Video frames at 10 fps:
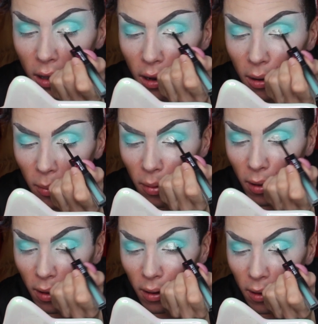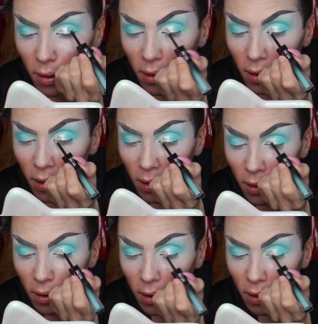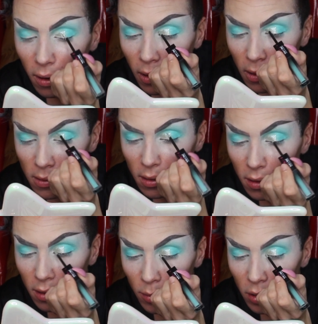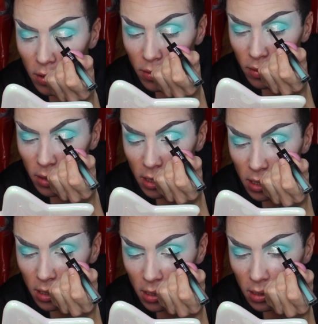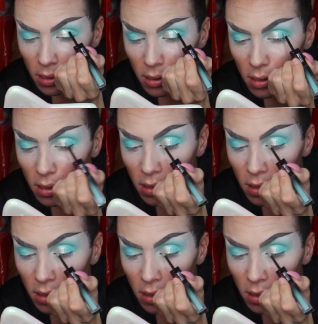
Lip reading: I'm gonna apply it here. It's a little more green.